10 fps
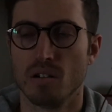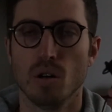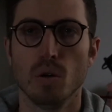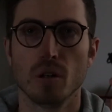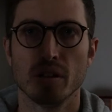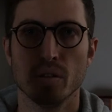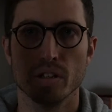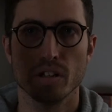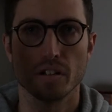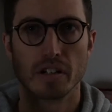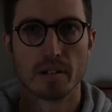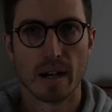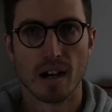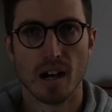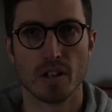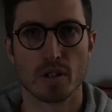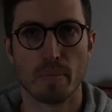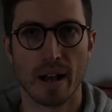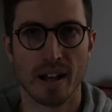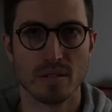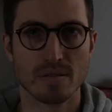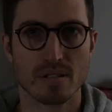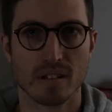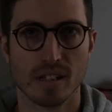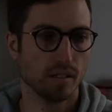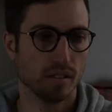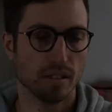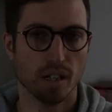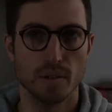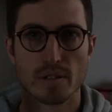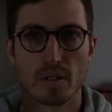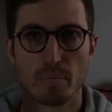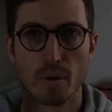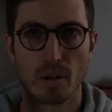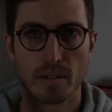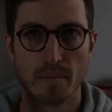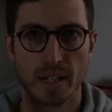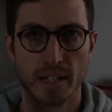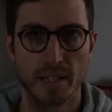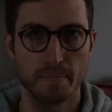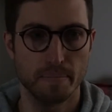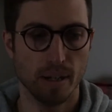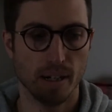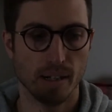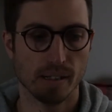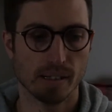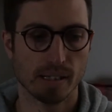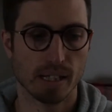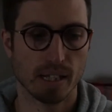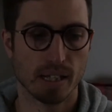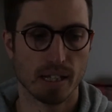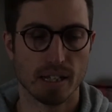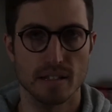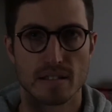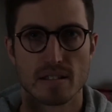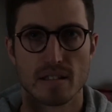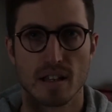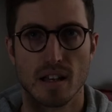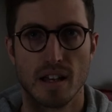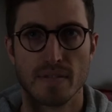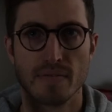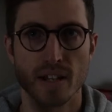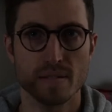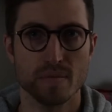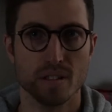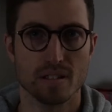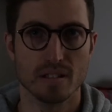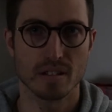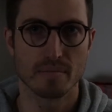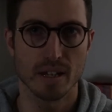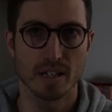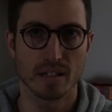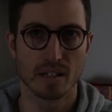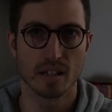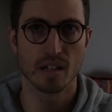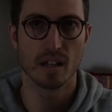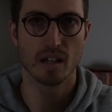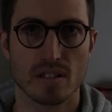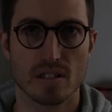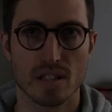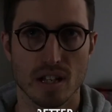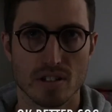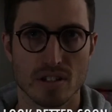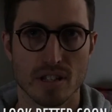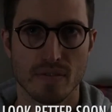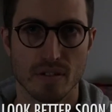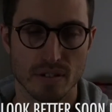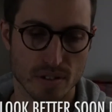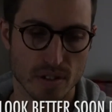All in all, you're looking at about £100. No, it's not pocket money, but it's an investment that's going to make such a difference.